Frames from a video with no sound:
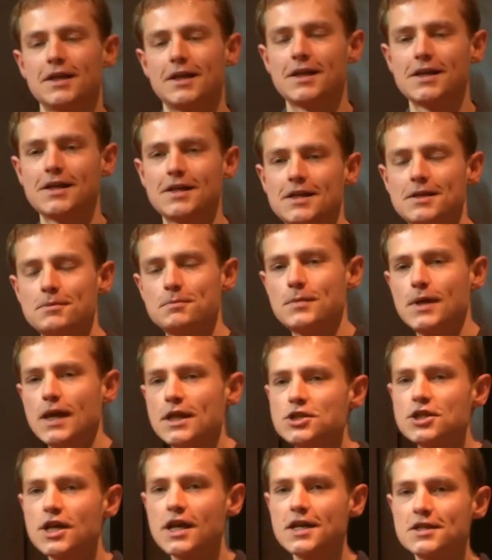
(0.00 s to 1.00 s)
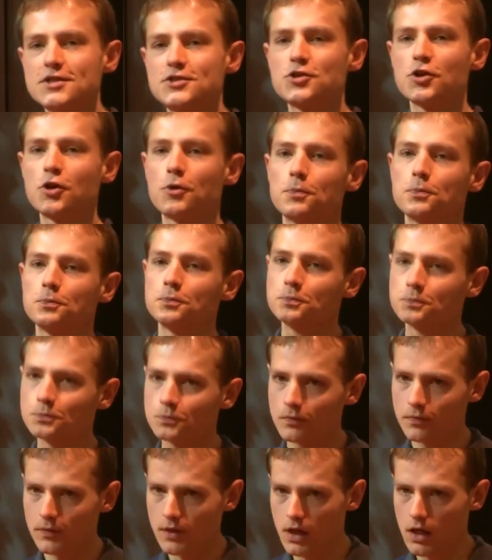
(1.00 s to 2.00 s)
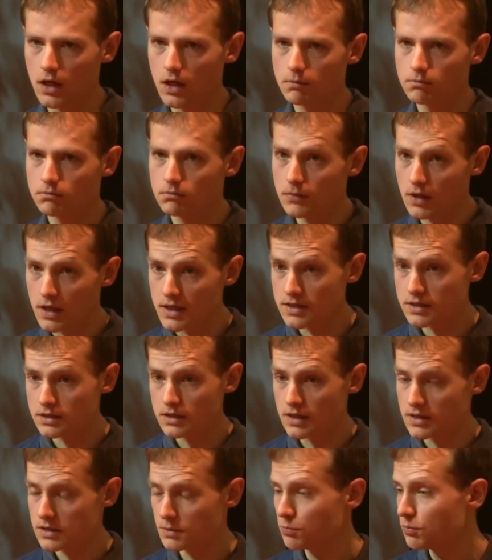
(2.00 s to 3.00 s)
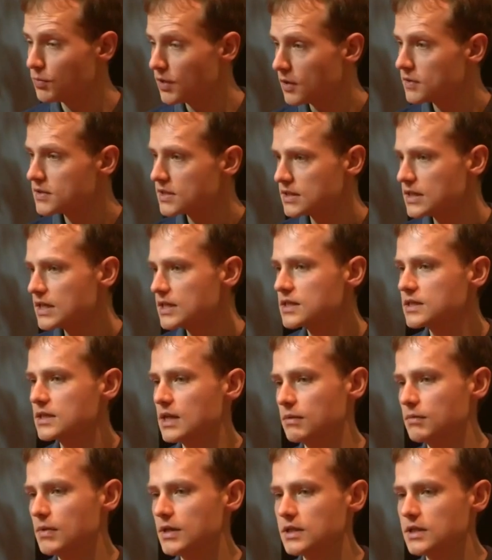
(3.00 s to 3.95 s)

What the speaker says: And JS DOM, is a decent